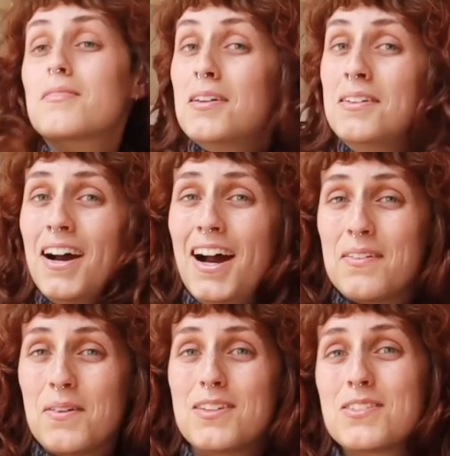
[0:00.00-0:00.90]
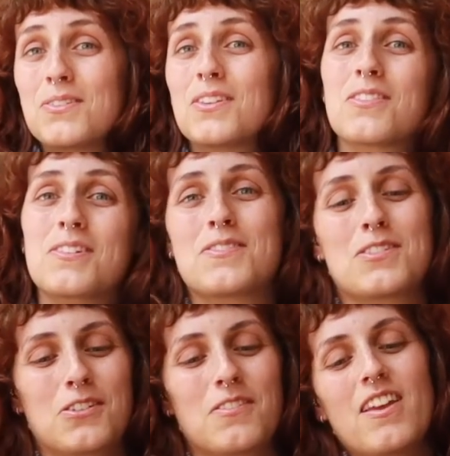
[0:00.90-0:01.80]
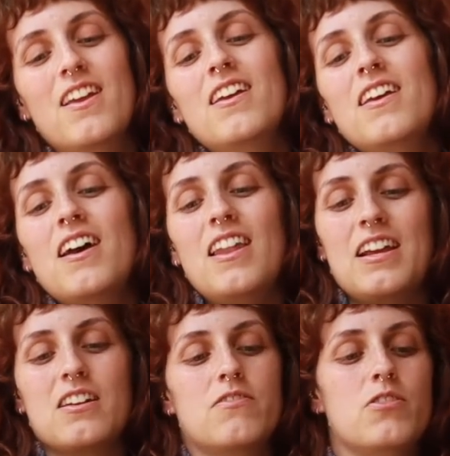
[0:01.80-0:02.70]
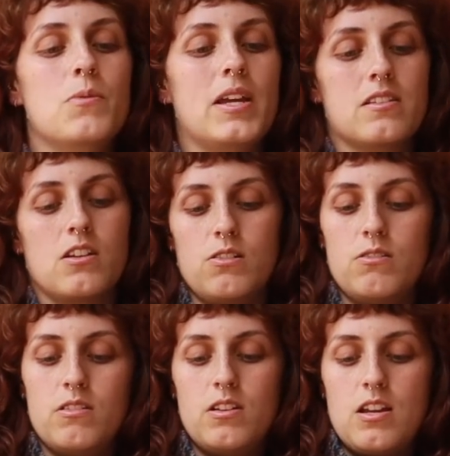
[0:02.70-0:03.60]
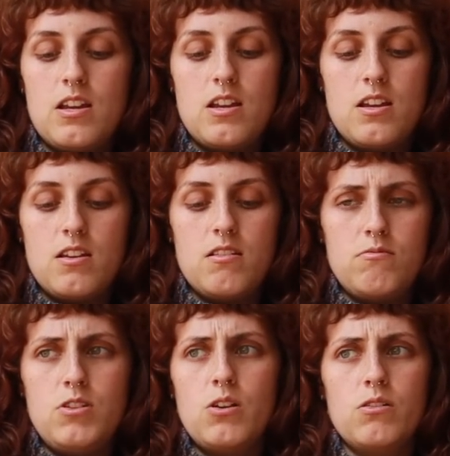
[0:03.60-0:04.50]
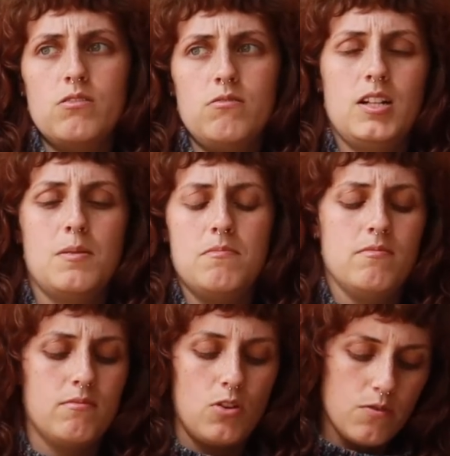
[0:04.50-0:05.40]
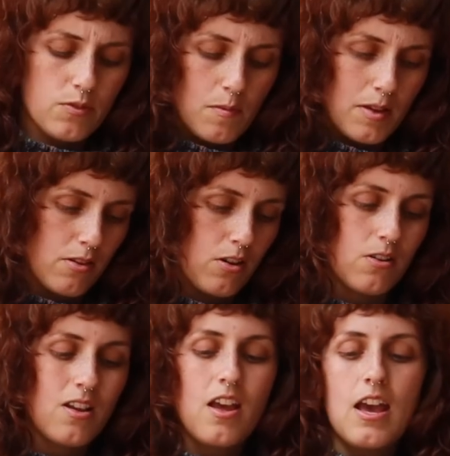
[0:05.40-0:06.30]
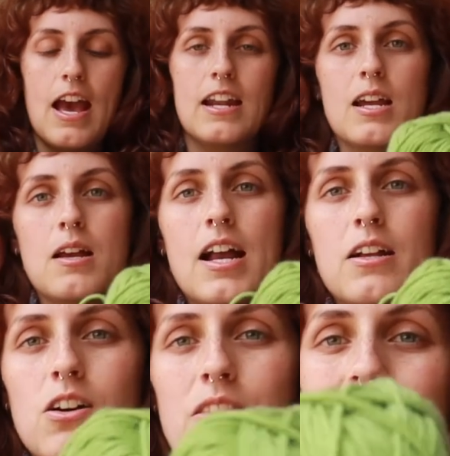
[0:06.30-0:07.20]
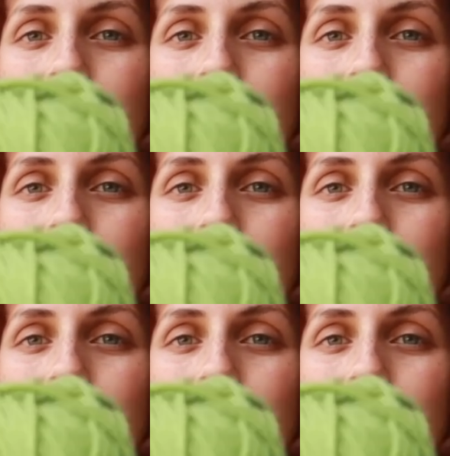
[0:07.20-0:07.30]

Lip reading: I went to the thrift store like a few weeks ago. No, like over a month ago. And I got